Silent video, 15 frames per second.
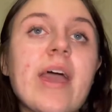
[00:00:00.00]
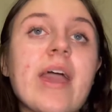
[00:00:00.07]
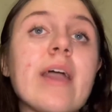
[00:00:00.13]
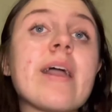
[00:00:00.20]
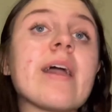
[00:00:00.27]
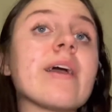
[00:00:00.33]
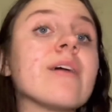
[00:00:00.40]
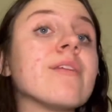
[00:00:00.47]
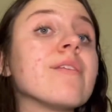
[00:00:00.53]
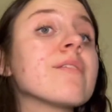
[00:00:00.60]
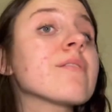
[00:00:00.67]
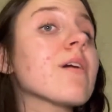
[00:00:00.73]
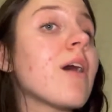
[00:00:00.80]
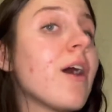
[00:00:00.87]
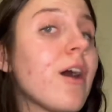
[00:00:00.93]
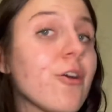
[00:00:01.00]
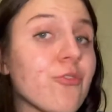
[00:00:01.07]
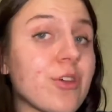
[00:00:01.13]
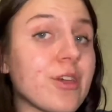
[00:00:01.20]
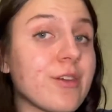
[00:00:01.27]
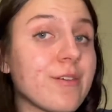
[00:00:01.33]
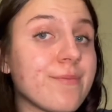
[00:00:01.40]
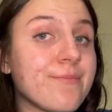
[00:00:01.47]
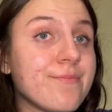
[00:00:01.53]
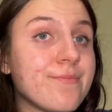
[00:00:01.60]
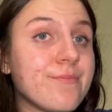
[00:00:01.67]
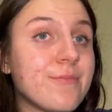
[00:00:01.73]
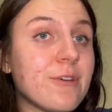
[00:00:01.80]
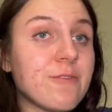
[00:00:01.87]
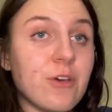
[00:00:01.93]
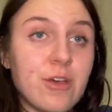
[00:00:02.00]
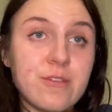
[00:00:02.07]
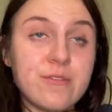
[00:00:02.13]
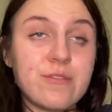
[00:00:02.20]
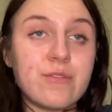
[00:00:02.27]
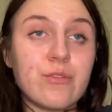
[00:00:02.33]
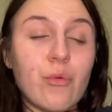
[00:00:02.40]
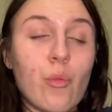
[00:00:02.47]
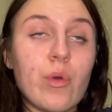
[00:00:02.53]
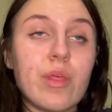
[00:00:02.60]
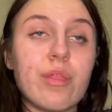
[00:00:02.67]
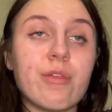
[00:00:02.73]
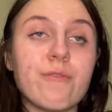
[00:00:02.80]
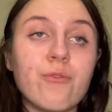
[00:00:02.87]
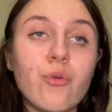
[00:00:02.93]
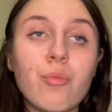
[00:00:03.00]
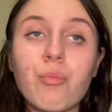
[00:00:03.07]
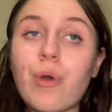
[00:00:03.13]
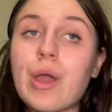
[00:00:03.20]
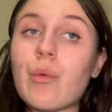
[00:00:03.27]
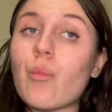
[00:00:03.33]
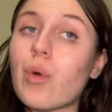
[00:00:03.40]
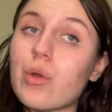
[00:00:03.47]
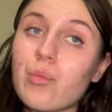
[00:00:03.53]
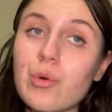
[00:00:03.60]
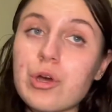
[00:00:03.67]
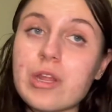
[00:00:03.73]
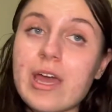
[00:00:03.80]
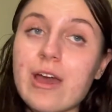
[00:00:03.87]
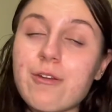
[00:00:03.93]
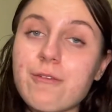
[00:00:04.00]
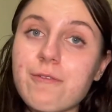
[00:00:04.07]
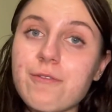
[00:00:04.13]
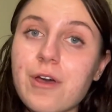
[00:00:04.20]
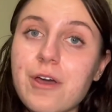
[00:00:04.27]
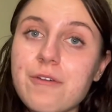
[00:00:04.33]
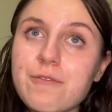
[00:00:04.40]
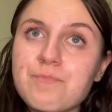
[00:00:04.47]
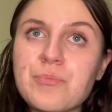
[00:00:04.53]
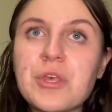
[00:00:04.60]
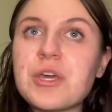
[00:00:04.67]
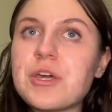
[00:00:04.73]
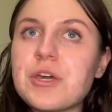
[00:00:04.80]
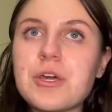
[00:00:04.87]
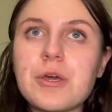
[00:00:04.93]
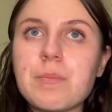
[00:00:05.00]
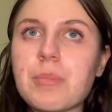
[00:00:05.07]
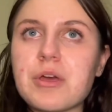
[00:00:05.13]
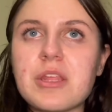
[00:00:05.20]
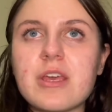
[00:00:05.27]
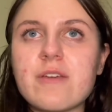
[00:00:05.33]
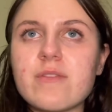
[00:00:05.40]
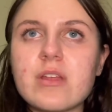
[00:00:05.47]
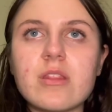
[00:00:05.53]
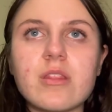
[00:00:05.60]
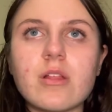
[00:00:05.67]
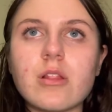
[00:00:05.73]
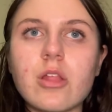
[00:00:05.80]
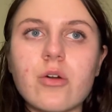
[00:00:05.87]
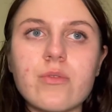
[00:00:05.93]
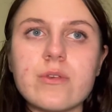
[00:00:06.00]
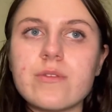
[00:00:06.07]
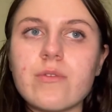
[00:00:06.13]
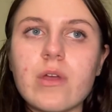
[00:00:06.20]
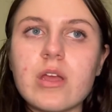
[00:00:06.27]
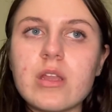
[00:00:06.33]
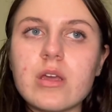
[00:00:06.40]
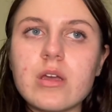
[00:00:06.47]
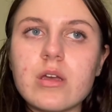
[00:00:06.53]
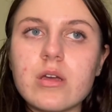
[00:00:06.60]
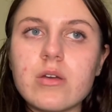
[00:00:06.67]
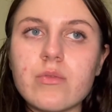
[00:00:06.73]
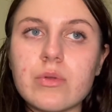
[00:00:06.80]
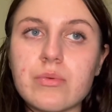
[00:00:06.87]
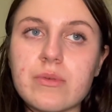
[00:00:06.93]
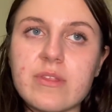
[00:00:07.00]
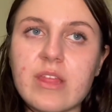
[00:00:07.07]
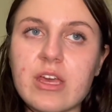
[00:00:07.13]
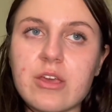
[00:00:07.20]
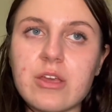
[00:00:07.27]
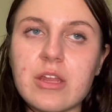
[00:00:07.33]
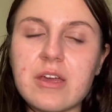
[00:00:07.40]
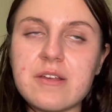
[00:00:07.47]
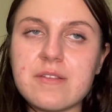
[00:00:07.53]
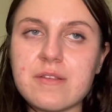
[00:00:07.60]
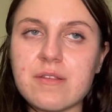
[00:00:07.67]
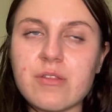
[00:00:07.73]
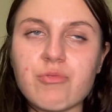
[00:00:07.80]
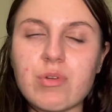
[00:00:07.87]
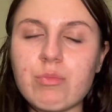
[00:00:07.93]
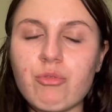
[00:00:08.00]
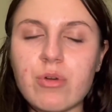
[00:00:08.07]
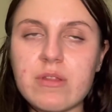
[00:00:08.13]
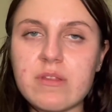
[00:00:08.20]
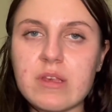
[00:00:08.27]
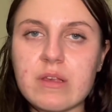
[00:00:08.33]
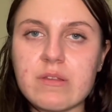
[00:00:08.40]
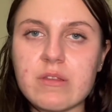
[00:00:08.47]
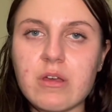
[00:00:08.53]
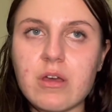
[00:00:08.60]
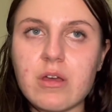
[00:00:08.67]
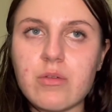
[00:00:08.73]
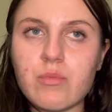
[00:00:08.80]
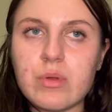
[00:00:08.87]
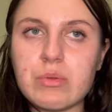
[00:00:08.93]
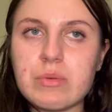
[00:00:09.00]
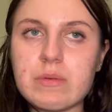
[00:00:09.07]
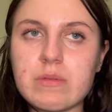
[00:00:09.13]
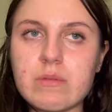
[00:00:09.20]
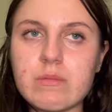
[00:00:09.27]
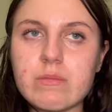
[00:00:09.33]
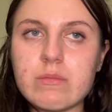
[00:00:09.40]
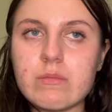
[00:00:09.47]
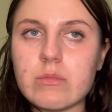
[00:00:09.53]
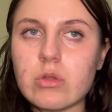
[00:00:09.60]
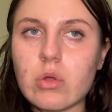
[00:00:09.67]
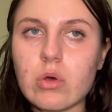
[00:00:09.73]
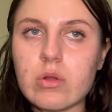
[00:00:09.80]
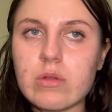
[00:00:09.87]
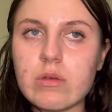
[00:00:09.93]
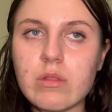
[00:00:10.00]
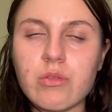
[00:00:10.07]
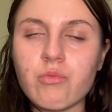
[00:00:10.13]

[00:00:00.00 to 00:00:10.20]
and Ari first with 4.11 out of 5. But even the lowest rating, which was Thank You Next, is 3.69, which is not the